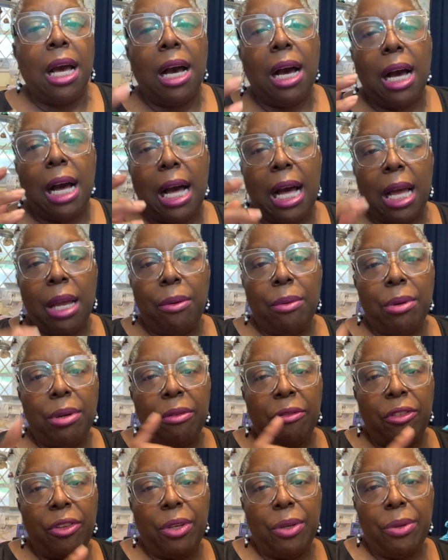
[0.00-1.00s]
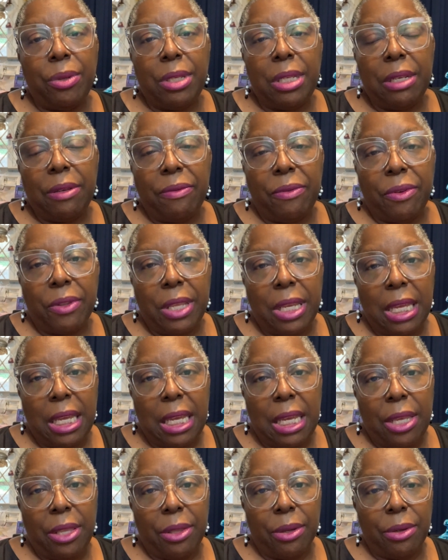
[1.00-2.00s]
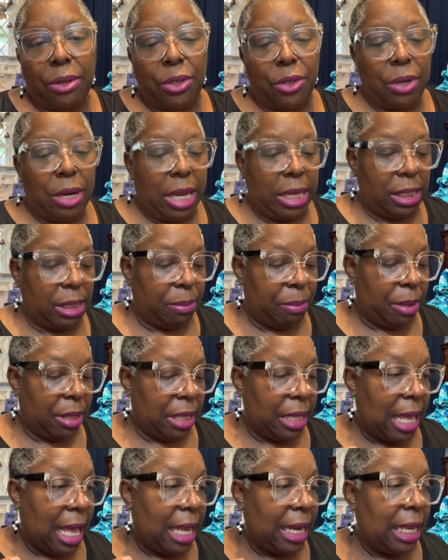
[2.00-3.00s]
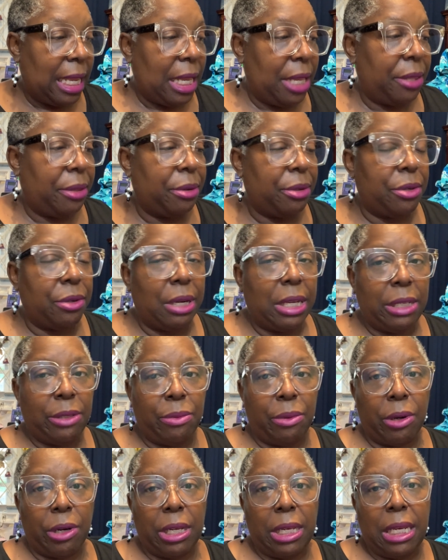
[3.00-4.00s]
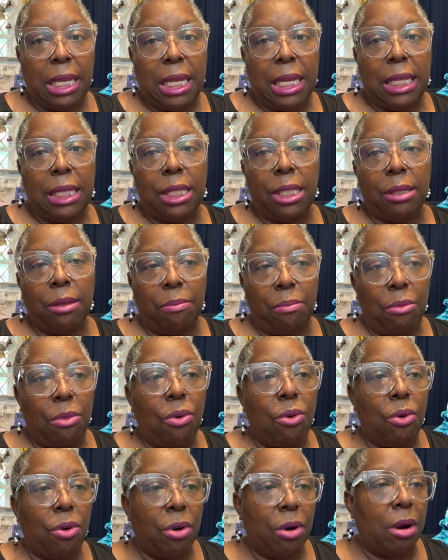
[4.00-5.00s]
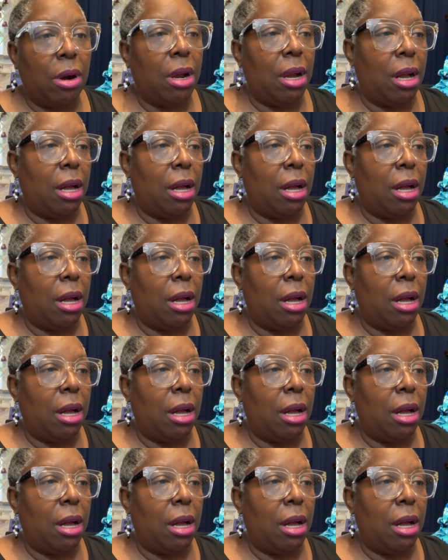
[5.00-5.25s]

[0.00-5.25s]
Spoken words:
I would have used it for the ether dress, but that ether dress needs more